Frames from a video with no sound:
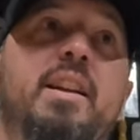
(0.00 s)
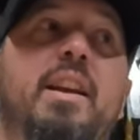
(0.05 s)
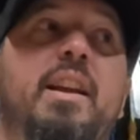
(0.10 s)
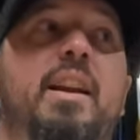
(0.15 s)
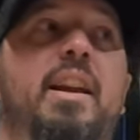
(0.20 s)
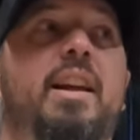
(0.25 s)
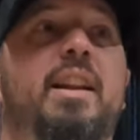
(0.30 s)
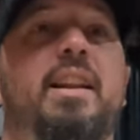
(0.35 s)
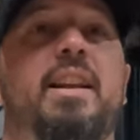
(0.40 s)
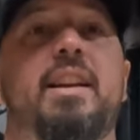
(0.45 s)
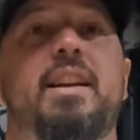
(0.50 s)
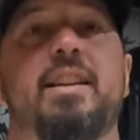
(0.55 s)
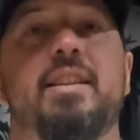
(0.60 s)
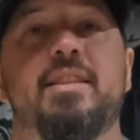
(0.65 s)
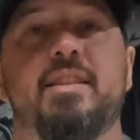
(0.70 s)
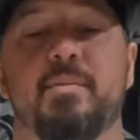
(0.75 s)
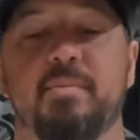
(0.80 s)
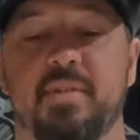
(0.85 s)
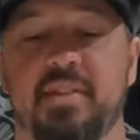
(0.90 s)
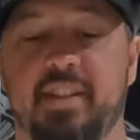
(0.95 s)
and I needed
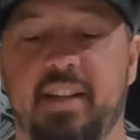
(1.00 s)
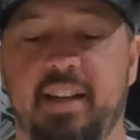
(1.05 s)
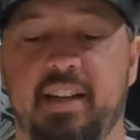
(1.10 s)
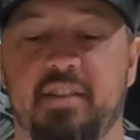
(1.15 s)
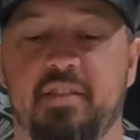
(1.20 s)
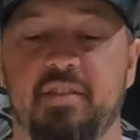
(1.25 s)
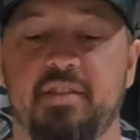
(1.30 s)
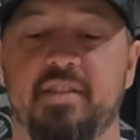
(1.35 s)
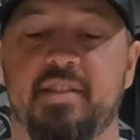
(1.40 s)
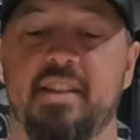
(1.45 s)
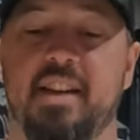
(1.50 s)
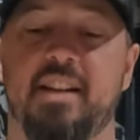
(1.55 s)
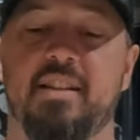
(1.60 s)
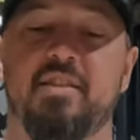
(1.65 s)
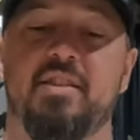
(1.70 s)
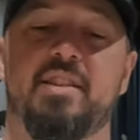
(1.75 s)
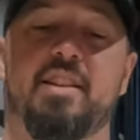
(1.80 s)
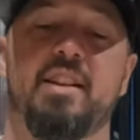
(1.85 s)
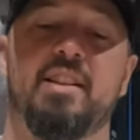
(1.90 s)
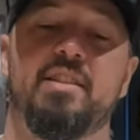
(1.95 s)
some sandals. I
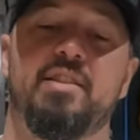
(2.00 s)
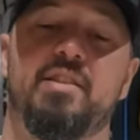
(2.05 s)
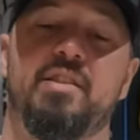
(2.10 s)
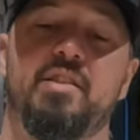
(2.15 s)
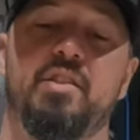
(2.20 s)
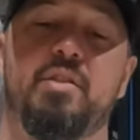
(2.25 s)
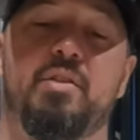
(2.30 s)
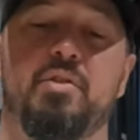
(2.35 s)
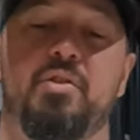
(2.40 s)
looked on Zero